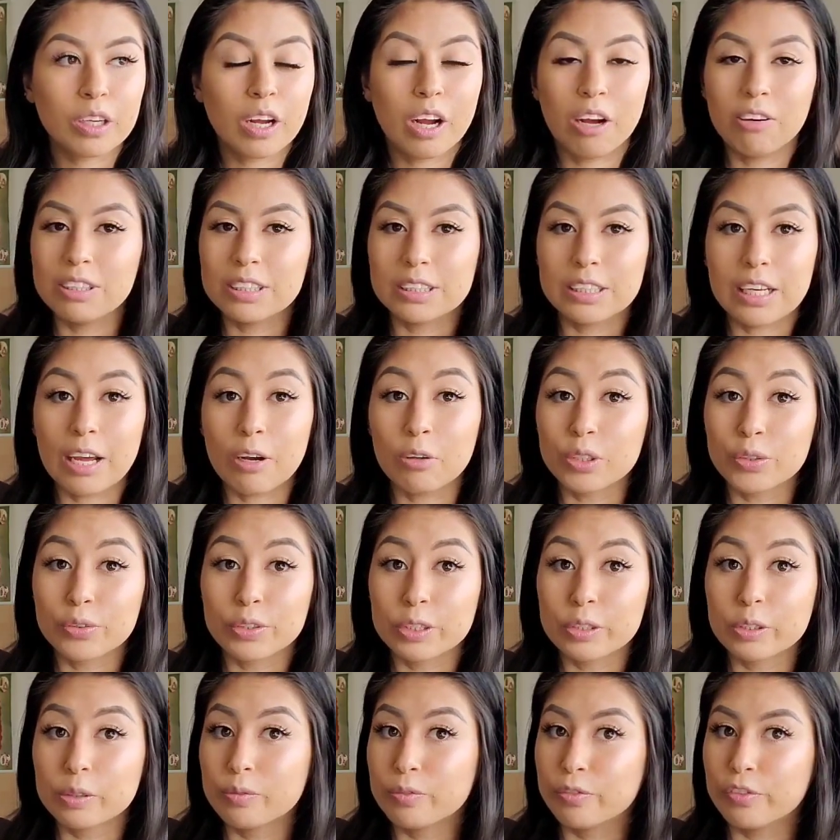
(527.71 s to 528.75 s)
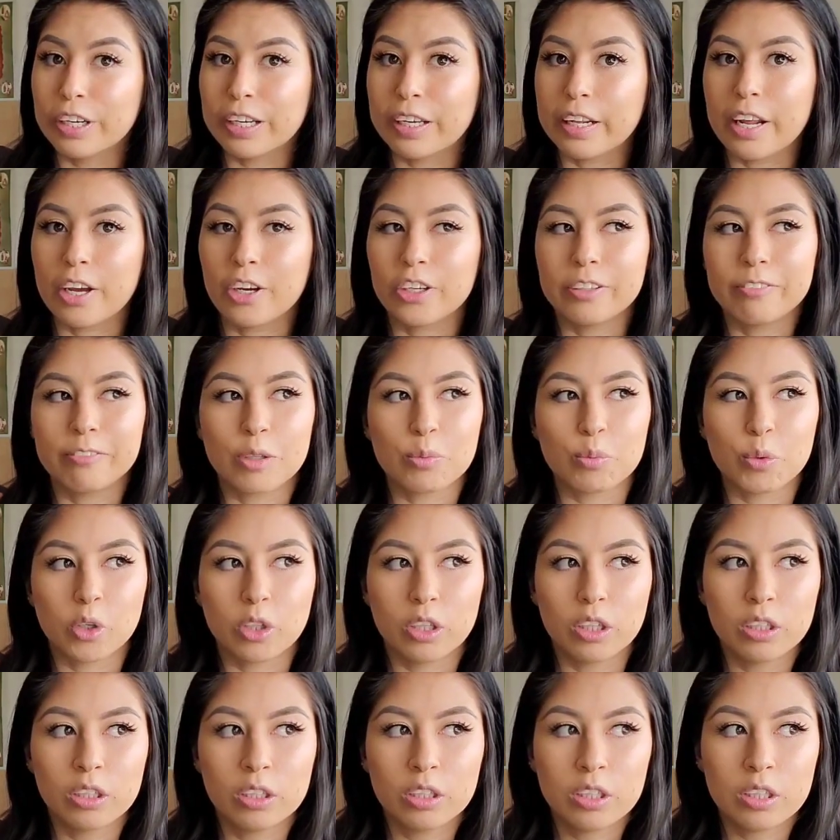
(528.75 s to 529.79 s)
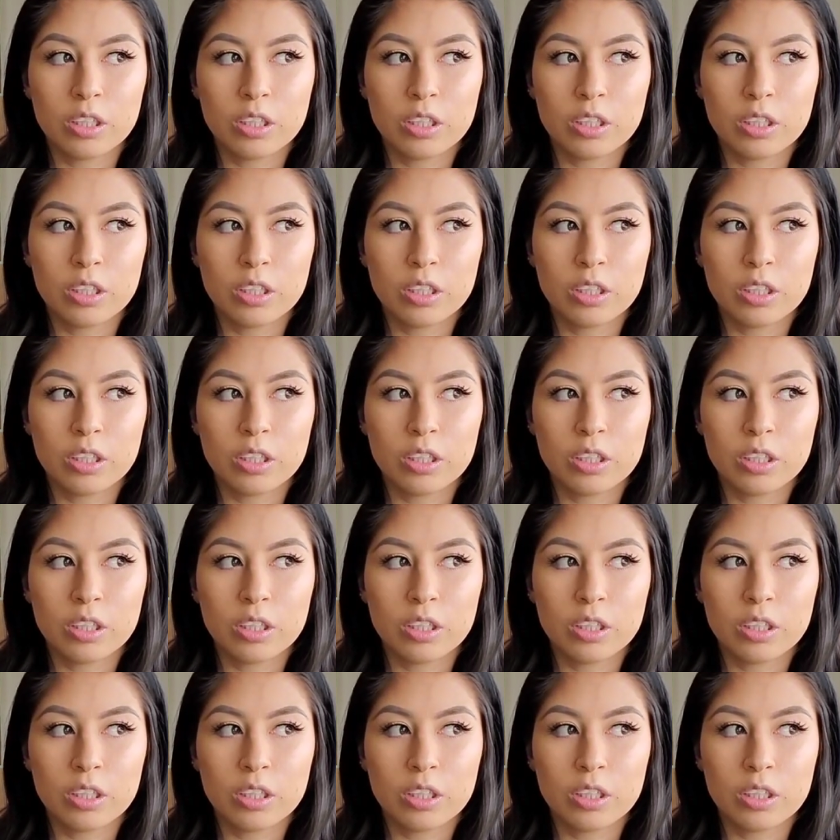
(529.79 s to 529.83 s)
obviously I was freaking out even more.